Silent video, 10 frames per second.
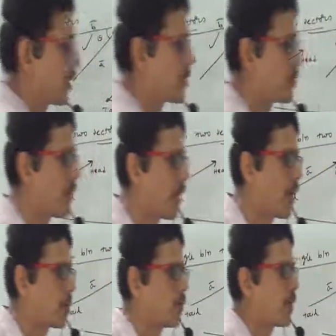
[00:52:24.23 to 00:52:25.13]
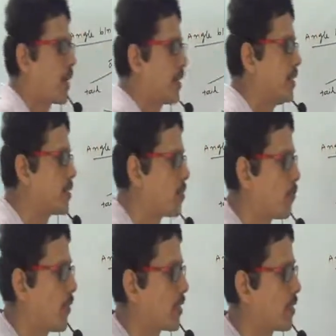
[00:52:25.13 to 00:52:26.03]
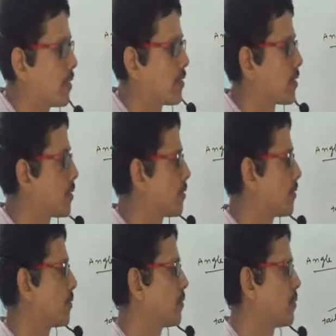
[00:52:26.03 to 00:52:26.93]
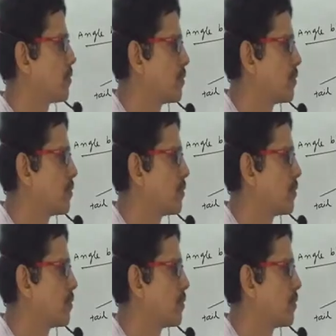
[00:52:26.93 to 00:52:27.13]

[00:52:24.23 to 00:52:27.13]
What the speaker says: Next we have kinds of vectors.